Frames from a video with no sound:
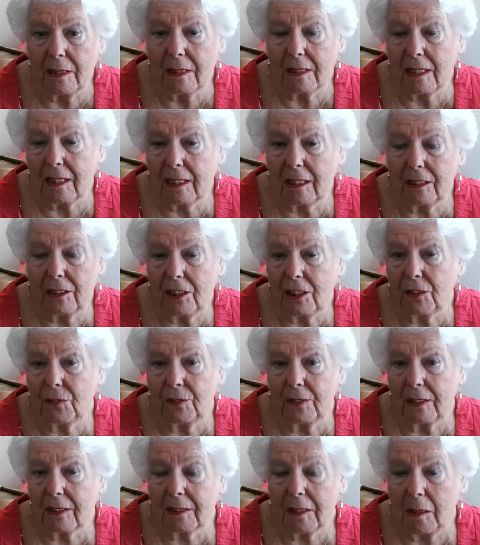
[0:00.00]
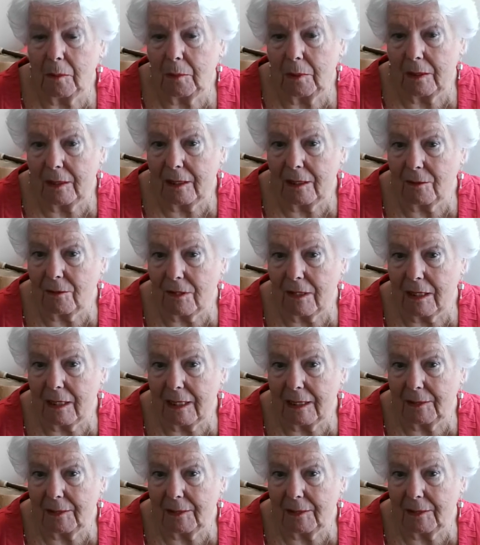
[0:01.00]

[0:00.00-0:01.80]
I could just fit a couple in really.